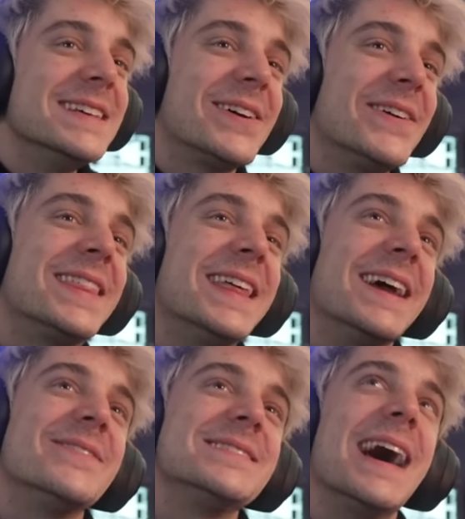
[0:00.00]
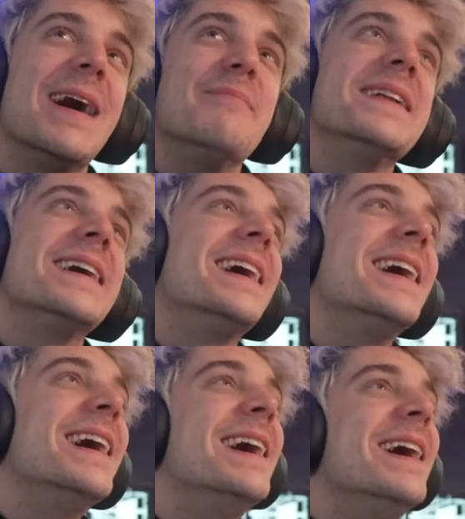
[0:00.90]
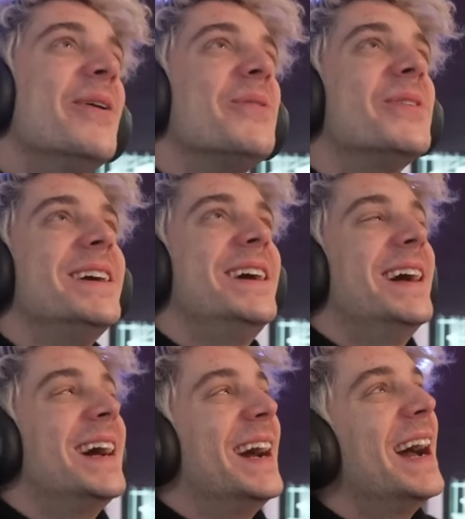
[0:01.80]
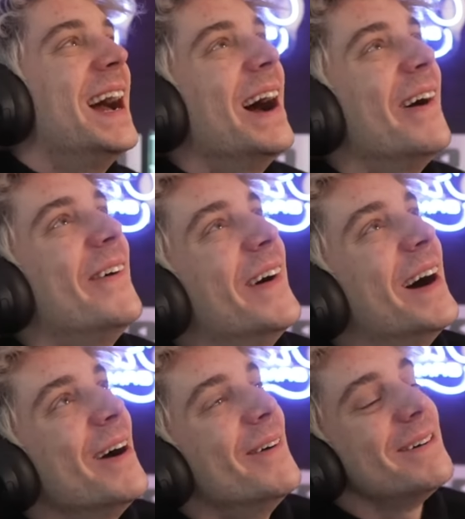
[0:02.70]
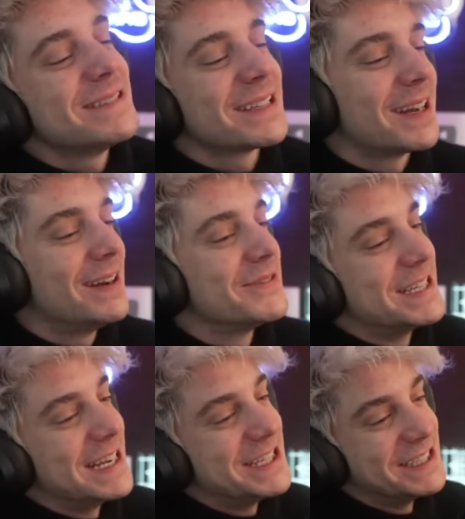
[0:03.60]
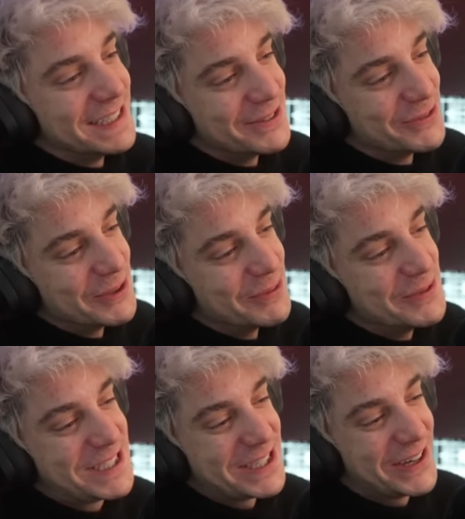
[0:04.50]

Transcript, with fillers: this whole thing was happening, what was the conversation in the room? Was